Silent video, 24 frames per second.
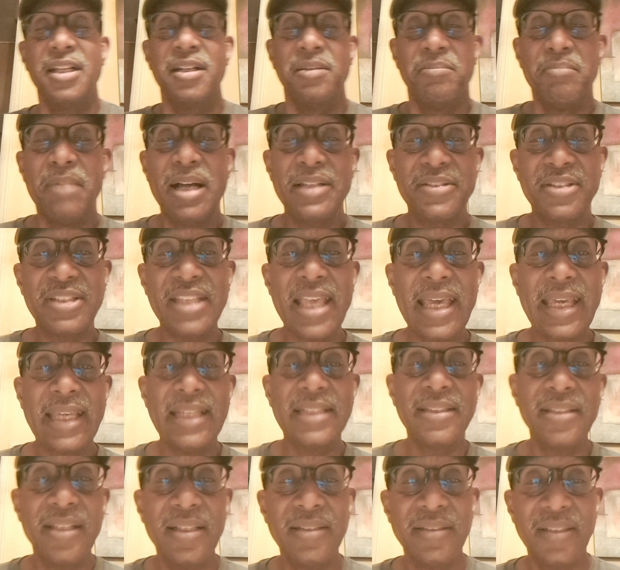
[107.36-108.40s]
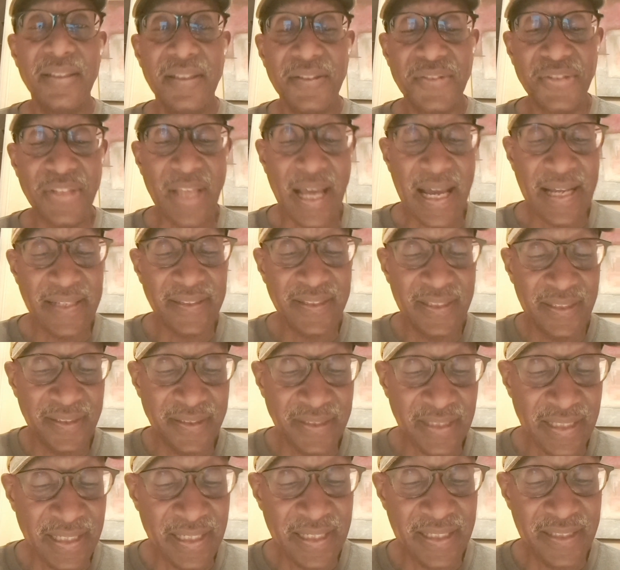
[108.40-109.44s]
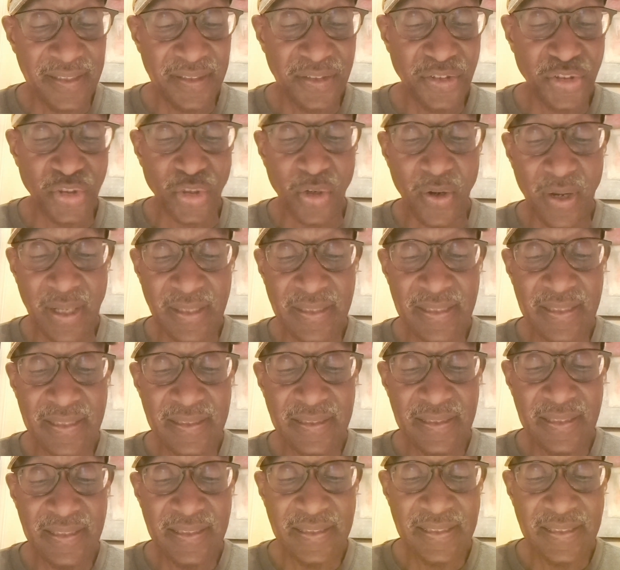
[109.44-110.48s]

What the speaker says: My second scientist is Charlotte